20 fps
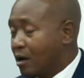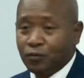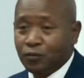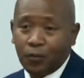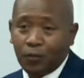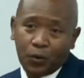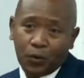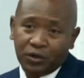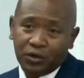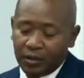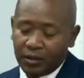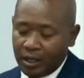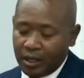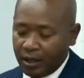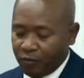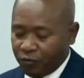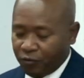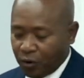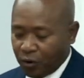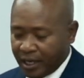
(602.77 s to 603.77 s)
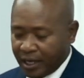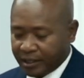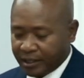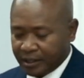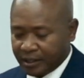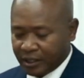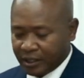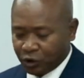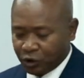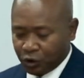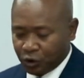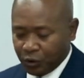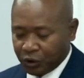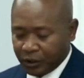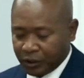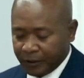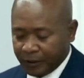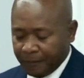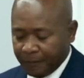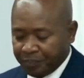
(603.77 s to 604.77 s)
word uh, for us as a church.
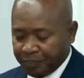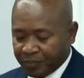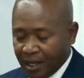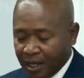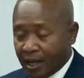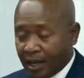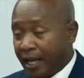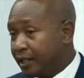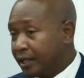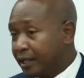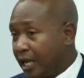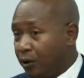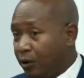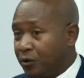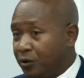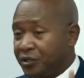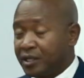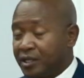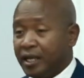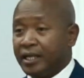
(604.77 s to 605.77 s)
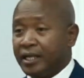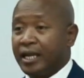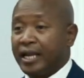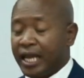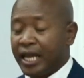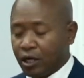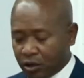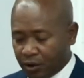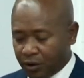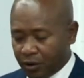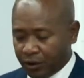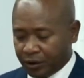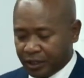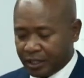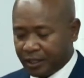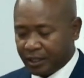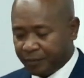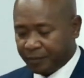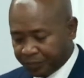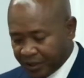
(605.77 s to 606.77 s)
And Taylor said, and I
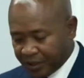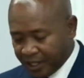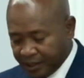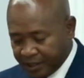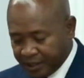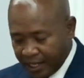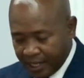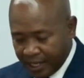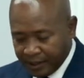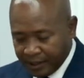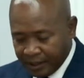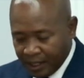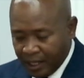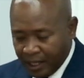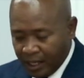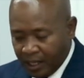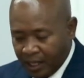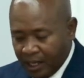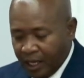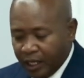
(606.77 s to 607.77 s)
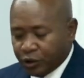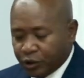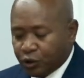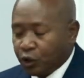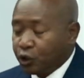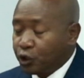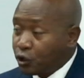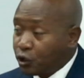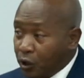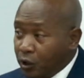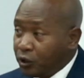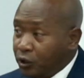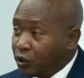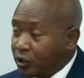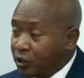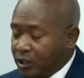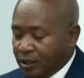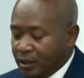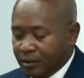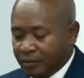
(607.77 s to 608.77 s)
quote, he says, "The
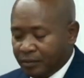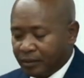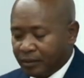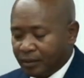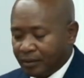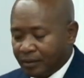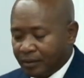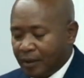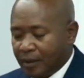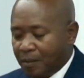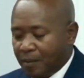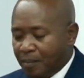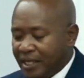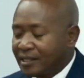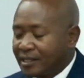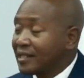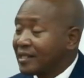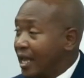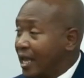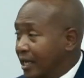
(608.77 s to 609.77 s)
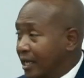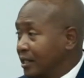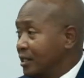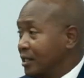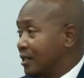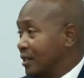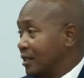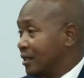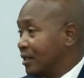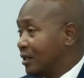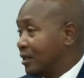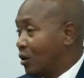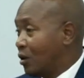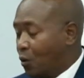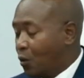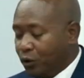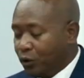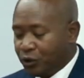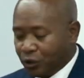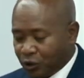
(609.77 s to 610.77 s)
church must end
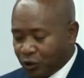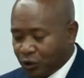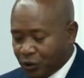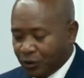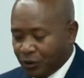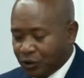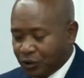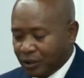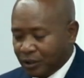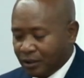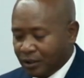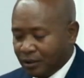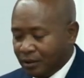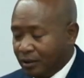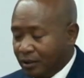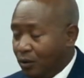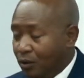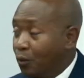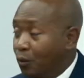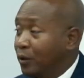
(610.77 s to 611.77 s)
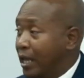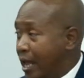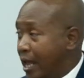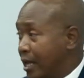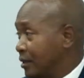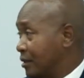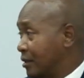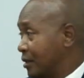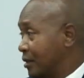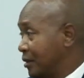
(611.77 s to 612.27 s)
or the church will end."